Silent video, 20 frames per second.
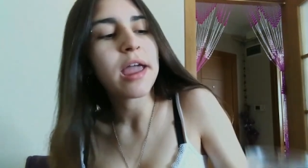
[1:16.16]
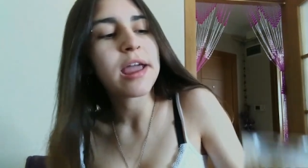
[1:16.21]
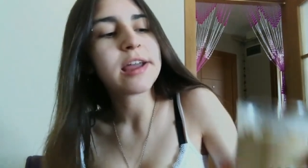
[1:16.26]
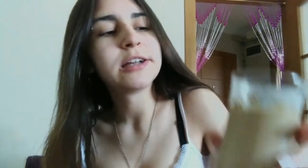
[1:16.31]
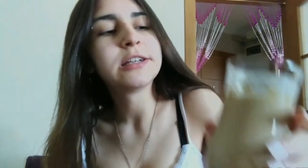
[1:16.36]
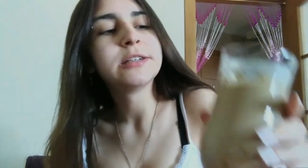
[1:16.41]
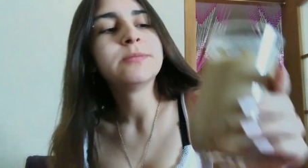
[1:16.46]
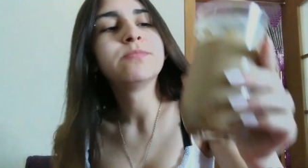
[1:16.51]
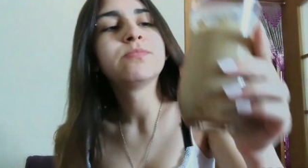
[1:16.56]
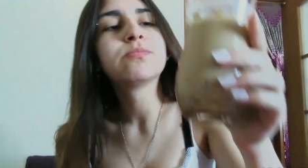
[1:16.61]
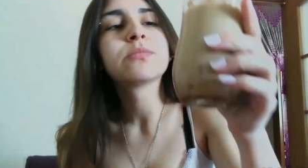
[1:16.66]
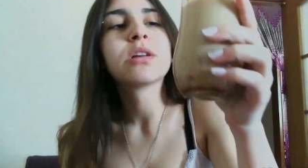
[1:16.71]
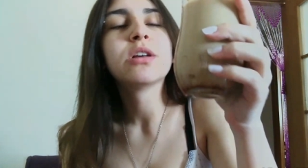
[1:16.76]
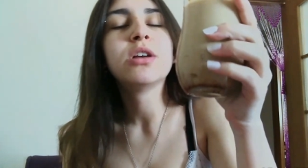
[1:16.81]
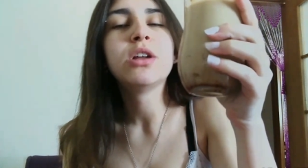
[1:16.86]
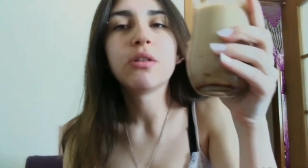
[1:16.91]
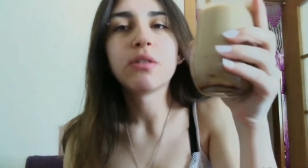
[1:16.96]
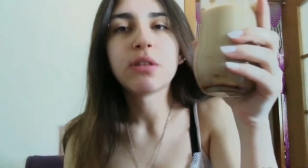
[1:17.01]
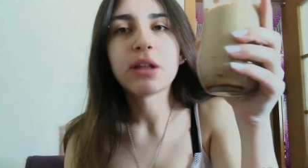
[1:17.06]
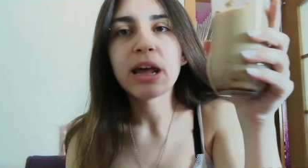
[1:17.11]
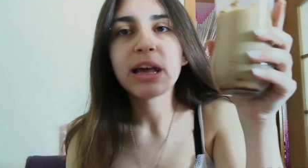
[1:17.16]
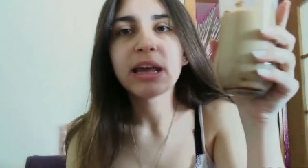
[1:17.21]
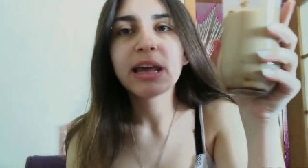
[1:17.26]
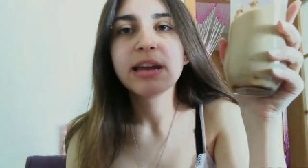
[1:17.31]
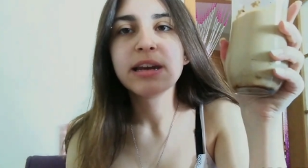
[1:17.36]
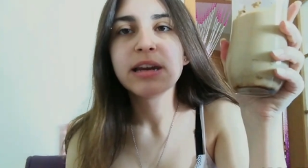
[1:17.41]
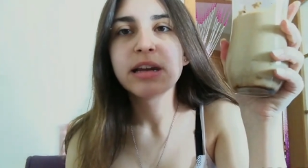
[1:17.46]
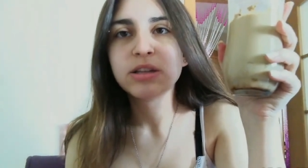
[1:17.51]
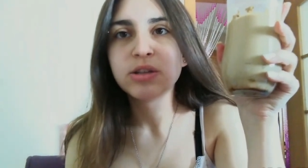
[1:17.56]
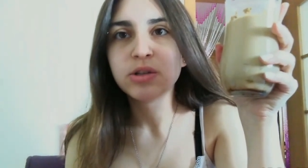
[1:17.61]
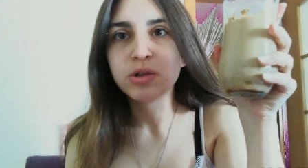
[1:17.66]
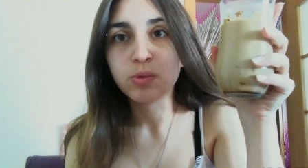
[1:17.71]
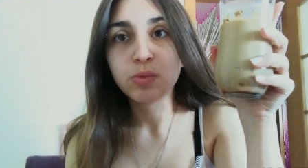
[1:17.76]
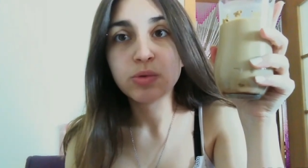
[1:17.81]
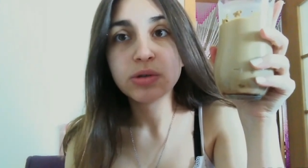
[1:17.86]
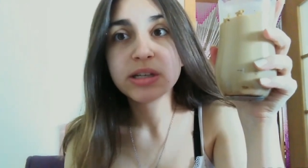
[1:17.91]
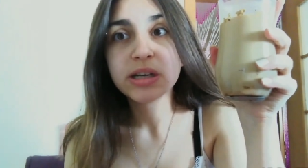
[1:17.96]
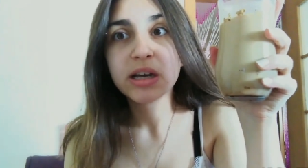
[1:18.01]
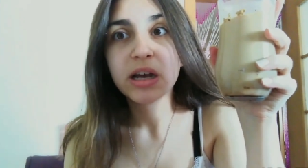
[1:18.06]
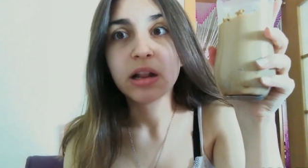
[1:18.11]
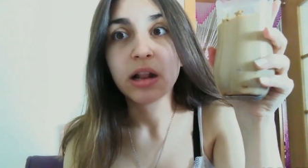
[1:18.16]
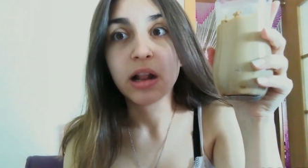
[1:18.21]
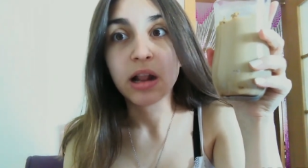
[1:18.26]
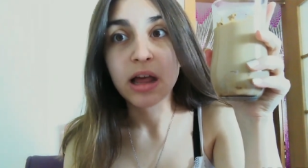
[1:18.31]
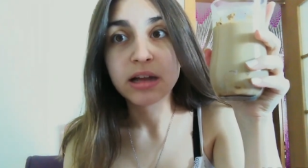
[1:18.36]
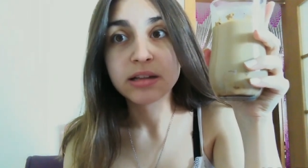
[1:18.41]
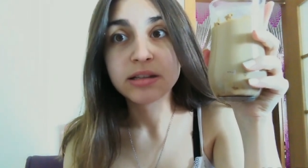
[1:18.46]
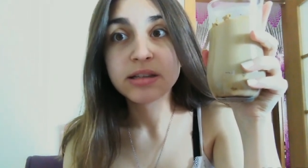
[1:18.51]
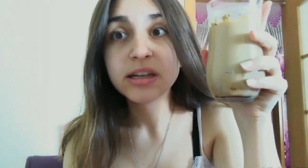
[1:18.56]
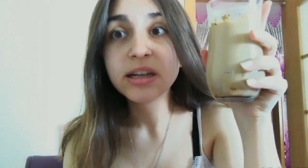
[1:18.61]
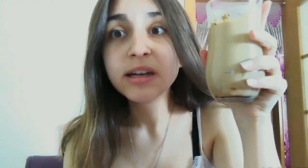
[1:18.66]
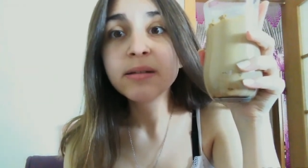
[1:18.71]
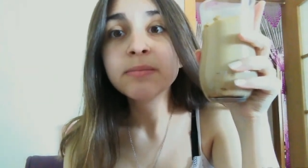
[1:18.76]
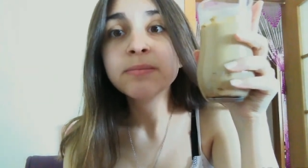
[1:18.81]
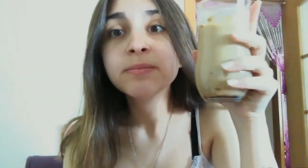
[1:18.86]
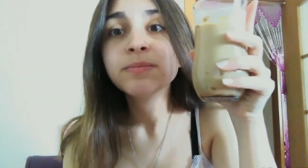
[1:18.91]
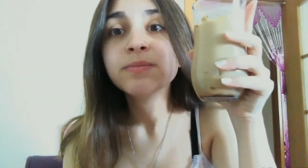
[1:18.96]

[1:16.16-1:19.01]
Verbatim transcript: and you know that I cannot do without latte.